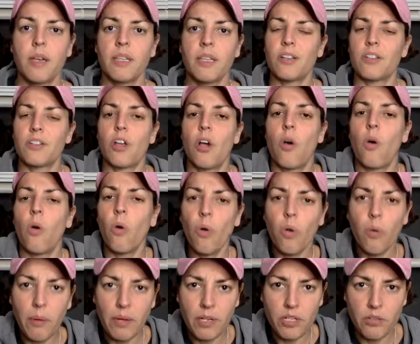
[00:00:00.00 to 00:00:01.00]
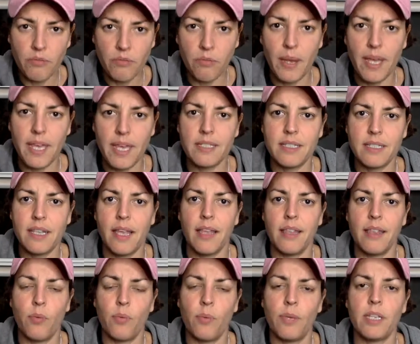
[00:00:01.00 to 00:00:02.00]
There's a whole bunch of ways that
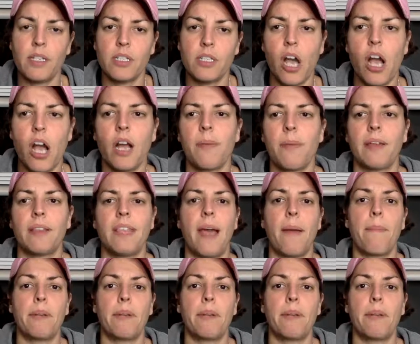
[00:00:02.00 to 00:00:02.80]
we can talk about that,